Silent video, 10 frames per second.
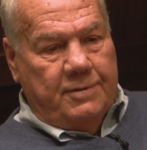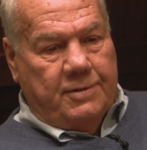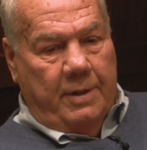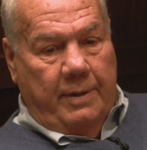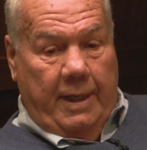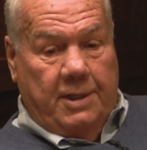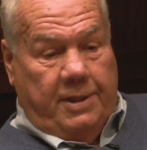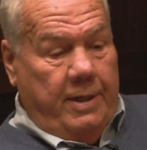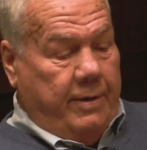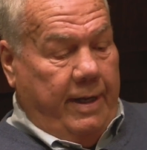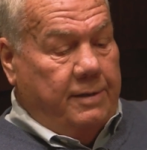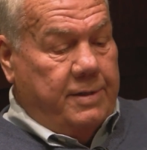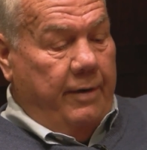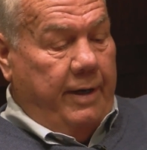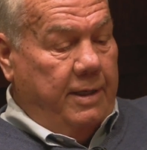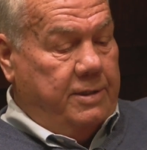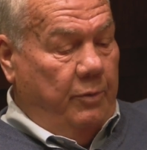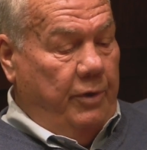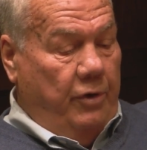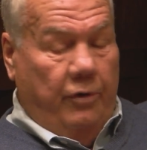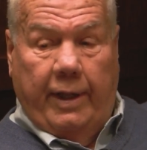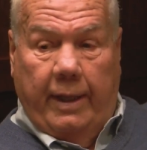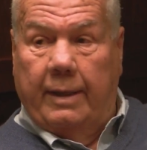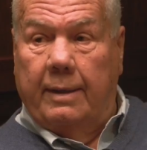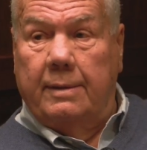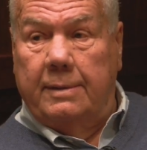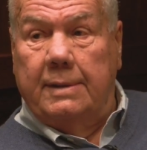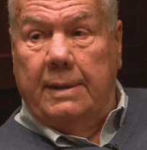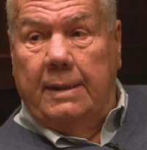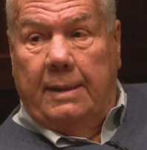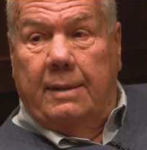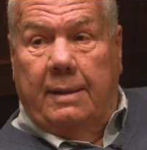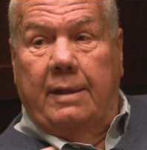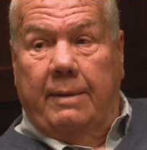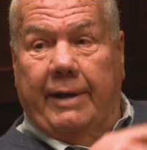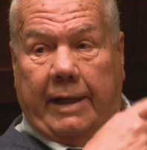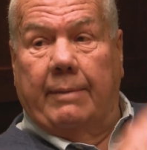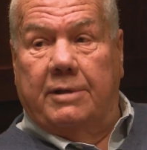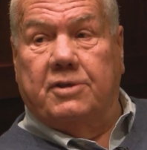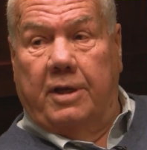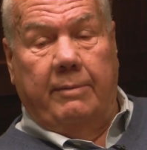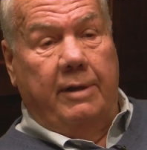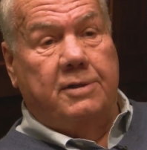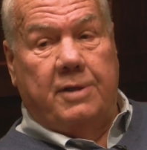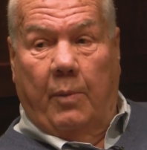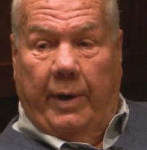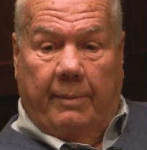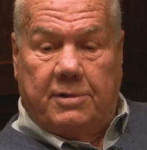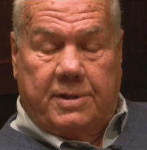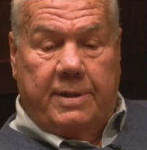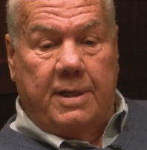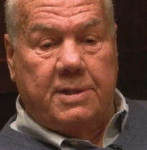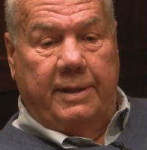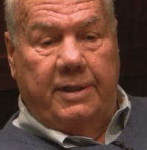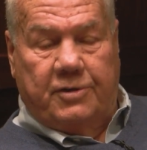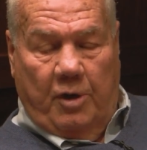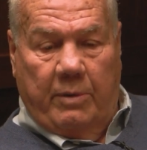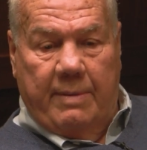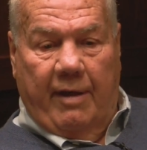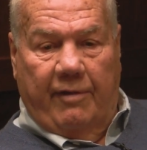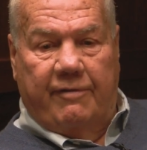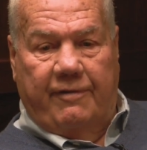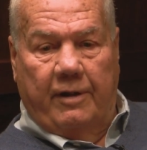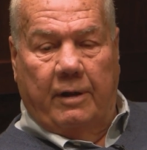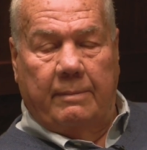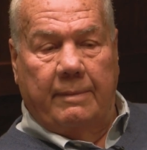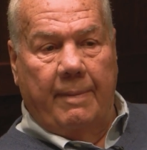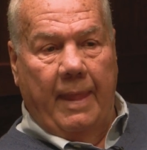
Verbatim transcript: So he said, okay, Terry. He said, well, you're here. You better come and see me. So I went upstairs and he told me about the film.